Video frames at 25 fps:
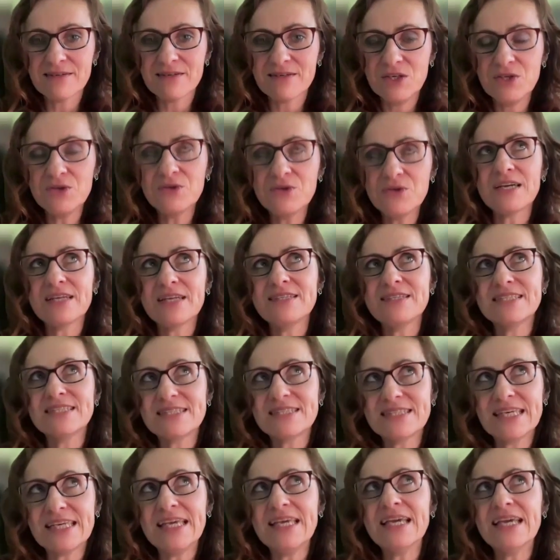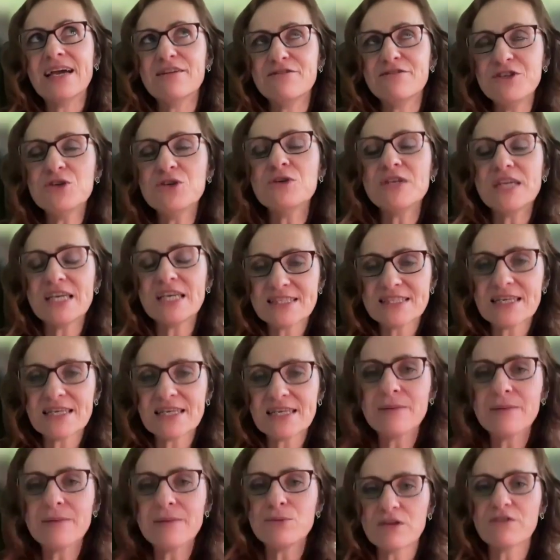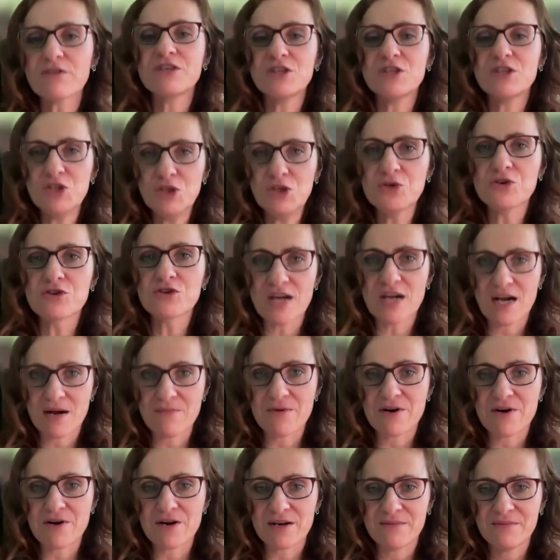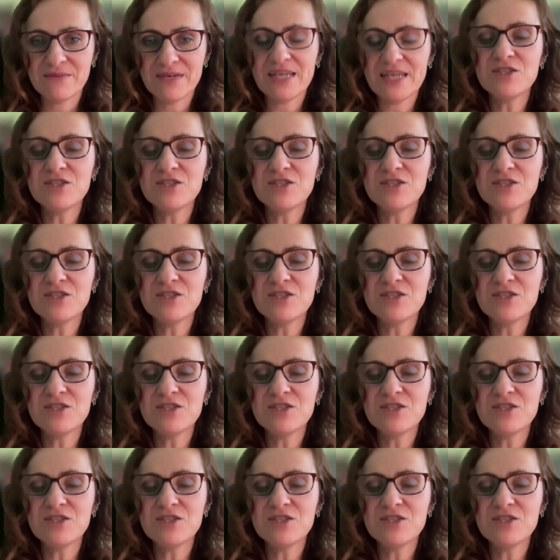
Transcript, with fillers: you can see a few examples of the new grammar,